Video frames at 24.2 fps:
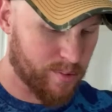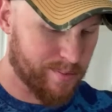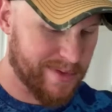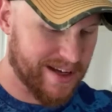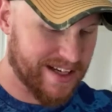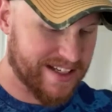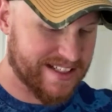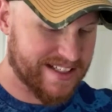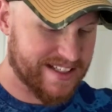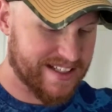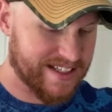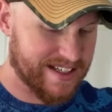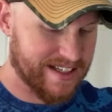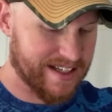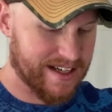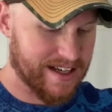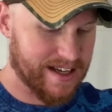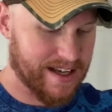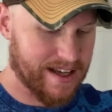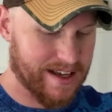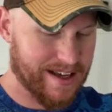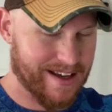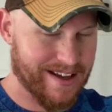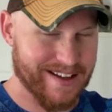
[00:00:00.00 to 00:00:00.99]

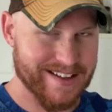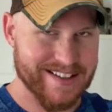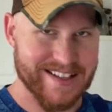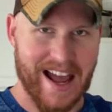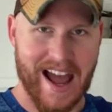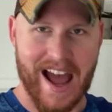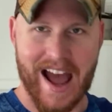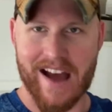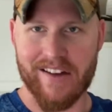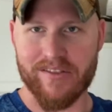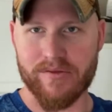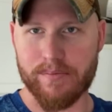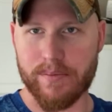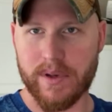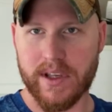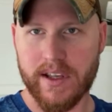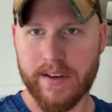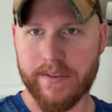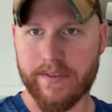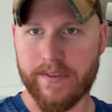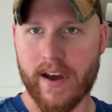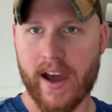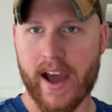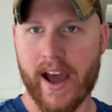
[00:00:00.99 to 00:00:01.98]
mixing, it's half
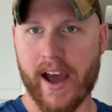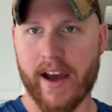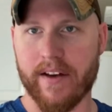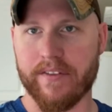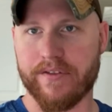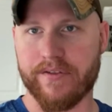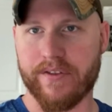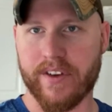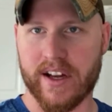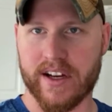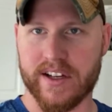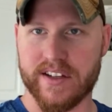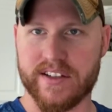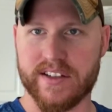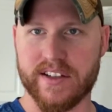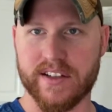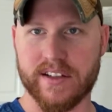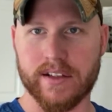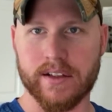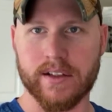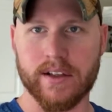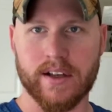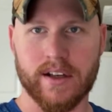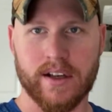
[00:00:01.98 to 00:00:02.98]
beef, half
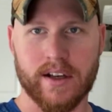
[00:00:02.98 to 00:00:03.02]
venison.